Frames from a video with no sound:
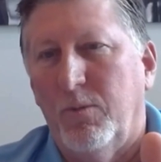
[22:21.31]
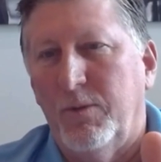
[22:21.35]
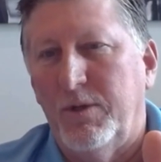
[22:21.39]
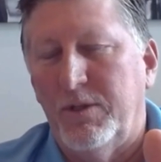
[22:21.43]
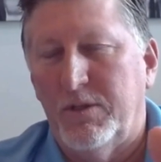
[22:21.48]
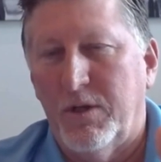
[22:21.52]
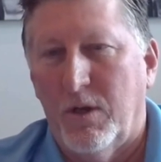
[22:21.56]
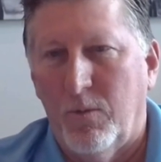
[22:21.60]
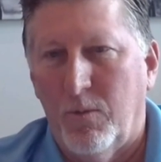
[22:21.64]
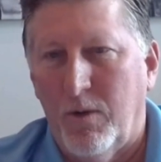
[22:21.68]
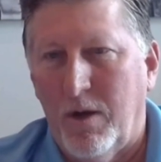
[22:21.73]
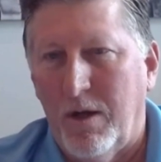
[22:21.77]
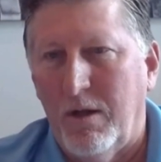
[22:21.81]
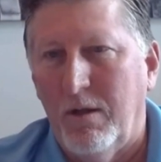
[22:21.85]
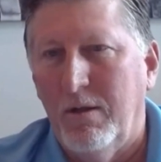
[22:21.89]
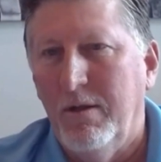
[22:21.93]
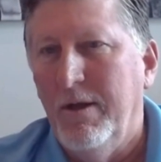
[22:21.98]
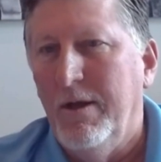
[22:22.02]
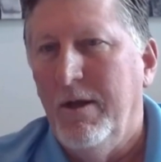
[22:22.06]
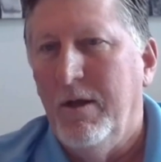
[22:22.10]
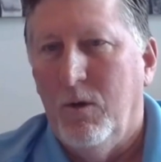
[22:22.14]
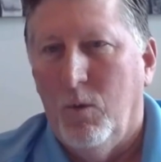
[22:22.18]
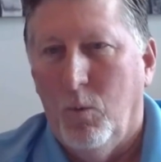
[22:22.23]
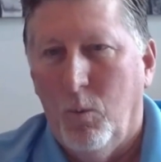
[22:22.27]
And we said, well,
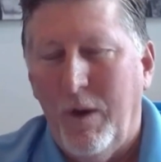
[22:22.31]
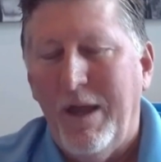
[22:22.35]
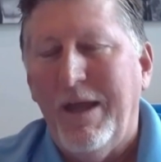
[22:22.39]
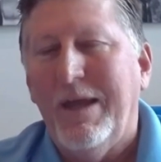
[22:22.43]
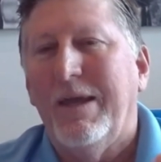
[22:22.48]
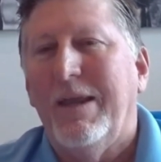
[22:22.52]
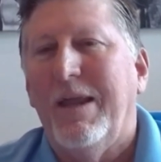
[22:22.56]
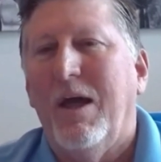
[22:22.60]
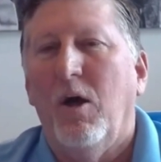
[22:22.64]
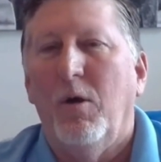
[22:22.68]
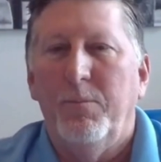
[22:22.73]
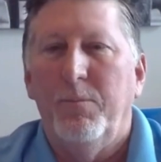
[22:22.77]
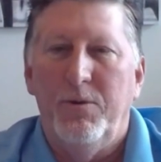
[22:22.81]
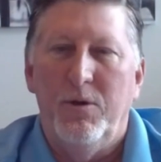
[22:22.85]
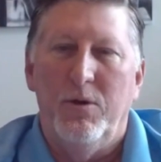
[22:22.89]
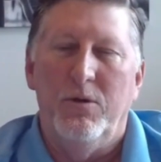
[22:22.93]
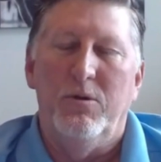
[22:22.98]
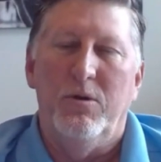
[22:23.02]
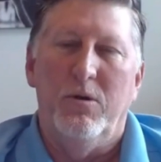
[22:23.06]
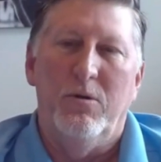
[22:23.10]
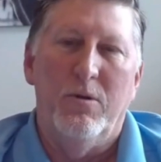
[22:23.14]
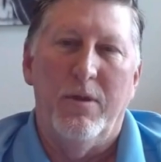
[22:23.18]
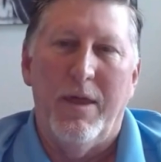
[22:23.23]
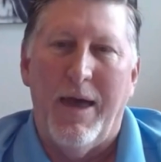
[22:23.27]
we can help you
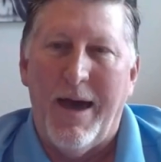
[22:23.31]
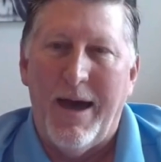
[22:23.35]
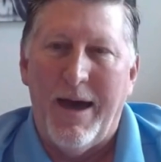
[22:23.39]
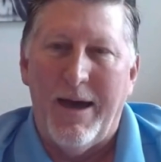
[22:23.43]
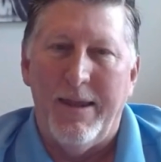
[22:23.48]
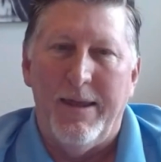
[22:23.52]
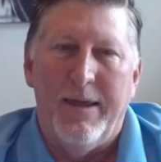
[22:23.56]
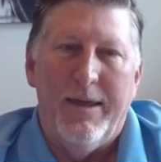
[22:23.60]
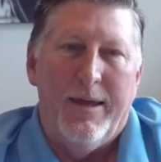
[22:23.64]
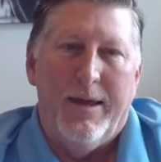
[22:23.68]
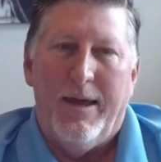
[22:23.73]
do that